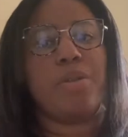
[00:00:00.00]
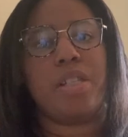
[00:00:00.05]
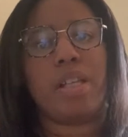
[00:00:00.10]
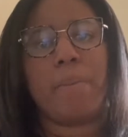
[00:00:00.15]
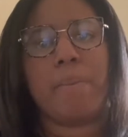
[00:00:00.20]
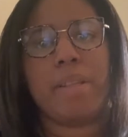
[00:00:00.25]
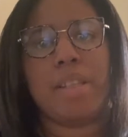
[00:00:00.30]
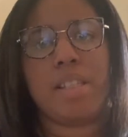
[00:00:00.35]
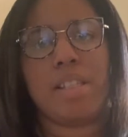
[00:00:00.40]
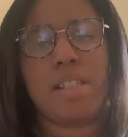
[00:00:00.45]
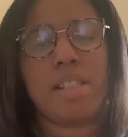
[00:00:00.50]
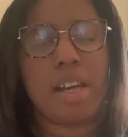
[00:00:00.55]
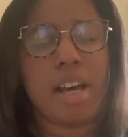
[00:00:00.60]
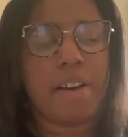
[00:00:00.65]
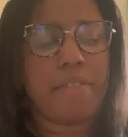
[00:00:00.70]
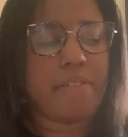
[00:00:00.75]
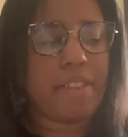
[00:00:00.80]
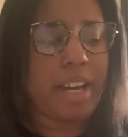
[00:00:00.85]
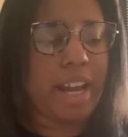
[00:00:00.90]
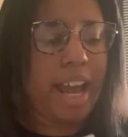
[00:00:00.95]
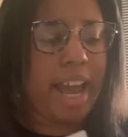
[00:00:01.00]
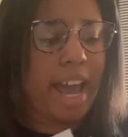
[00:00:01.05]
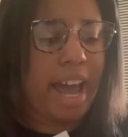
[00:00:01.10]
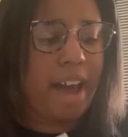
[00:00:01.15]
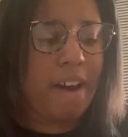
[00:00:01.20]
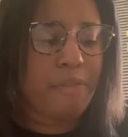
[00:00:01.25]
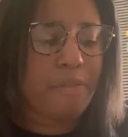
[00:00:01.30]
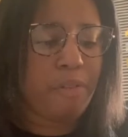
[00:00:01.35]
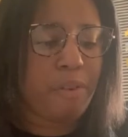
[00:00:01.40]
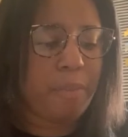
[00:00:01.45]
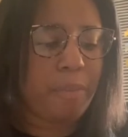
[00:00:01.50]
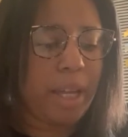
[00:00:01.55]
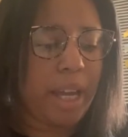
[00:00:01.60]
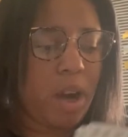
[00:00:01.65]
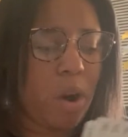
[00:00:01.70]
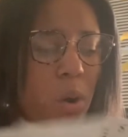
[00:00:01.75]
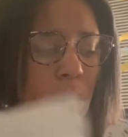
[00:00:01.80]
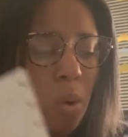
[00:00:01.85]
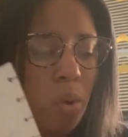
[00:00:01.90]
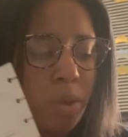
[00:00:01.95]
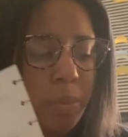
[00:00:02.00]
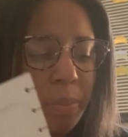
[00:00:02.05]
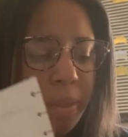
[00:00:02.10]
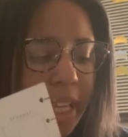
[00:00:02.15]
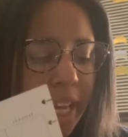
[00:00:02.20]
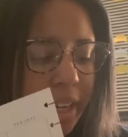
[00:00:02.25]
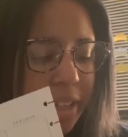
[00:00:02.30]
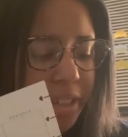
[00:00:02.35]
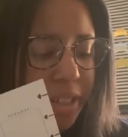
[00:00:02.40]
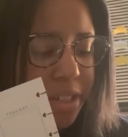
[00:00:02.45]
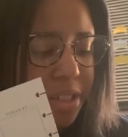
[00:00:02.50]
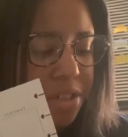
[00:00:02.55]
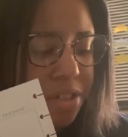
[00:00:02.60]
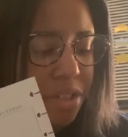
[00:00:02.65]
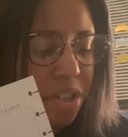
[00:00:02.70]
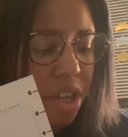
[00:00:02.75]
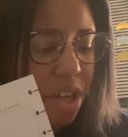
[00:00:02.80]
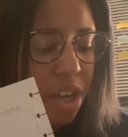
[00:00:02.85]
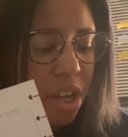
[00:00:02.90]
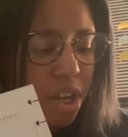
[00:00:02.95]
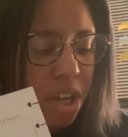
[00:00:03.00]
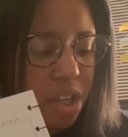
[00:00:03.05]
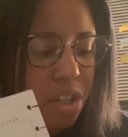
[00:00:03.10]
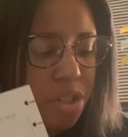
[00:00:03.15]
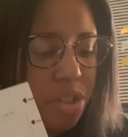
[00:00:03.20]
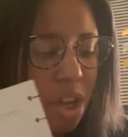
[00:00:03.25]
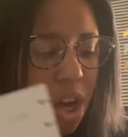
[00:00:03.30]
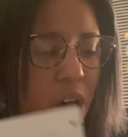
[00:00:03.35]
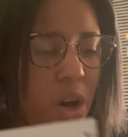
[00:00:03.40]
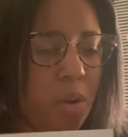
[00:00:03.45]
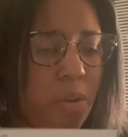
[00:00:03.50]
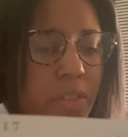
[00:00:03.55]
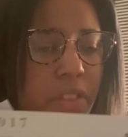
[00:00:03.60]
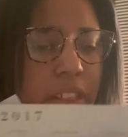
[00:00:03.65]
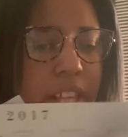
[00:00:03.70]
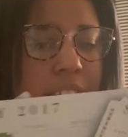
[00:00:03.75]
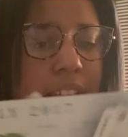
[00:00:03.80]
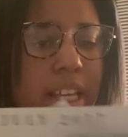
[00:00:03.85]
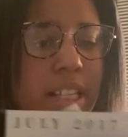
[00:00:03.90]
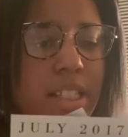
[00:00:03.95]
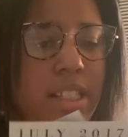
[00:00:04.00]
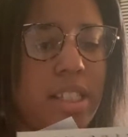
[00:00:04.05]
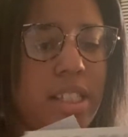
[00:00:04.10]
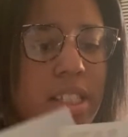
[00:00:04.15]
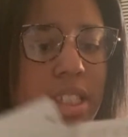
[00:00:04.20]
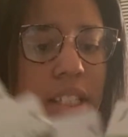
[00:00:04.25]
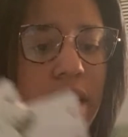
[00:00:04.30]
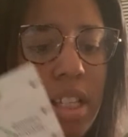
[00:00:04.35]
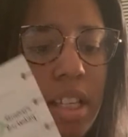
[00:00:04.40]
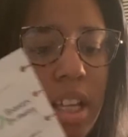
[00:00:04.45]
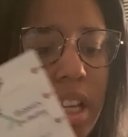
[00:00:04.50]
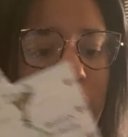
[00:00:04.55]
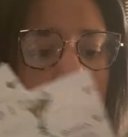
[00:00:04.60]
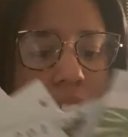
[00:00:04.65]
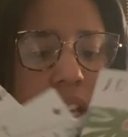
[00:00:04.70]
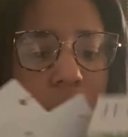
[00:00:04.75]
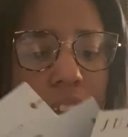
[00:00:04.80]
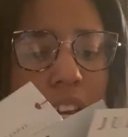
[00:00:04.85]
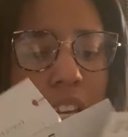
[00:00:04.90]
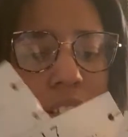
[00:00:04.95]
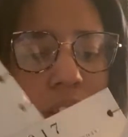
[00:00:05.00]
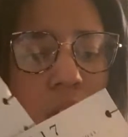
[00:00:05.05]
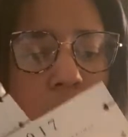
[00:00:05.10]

some of the stuff that I have from like old planners. So this is